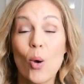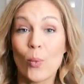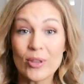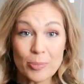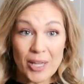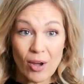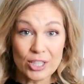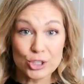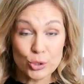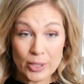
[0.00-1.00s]
with me on
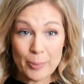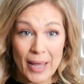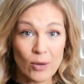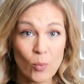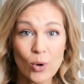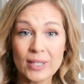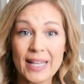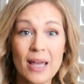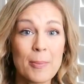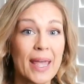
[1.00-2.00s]
a trip and worn
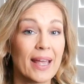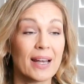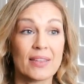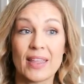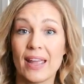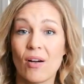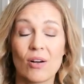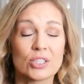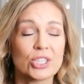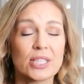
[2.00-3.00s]
them, and they
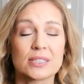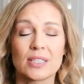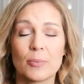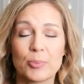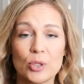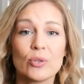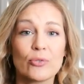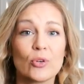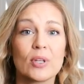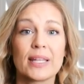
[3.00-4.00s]
are just
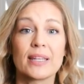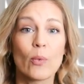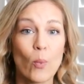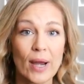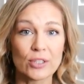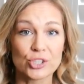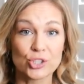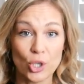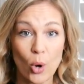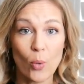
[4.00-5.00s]
beautiful and they wear
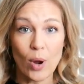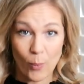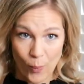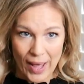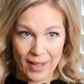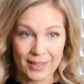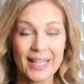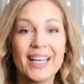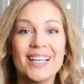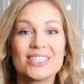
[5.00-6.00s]
so well.
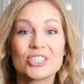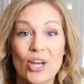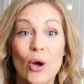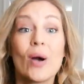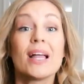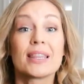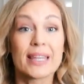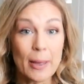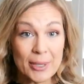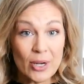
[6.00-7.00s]
So
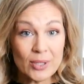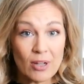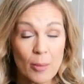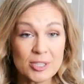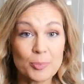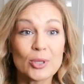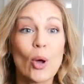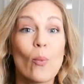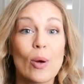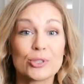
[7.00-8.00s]
let me know in the comments
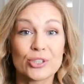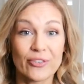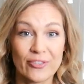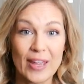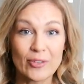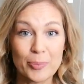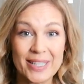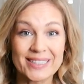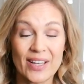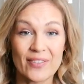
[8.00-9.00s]
below what was your favorite
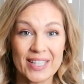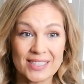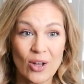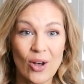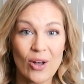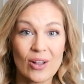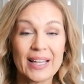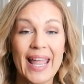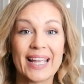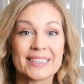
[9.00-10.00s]
piece of this haul
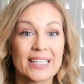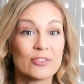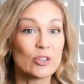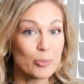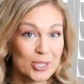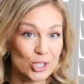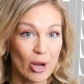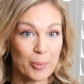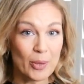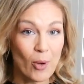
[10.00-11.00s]
and if you've been
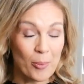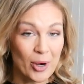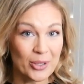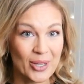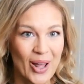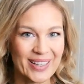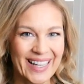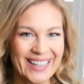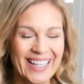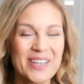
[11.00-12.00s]
shopping Walmart or not
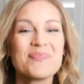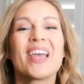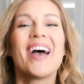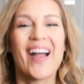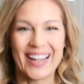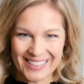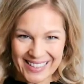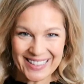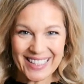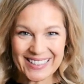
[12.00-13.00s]
lately. All right,
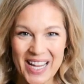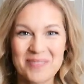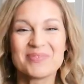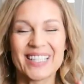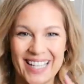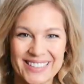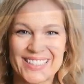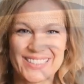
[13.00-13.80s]
until next time, I'll see you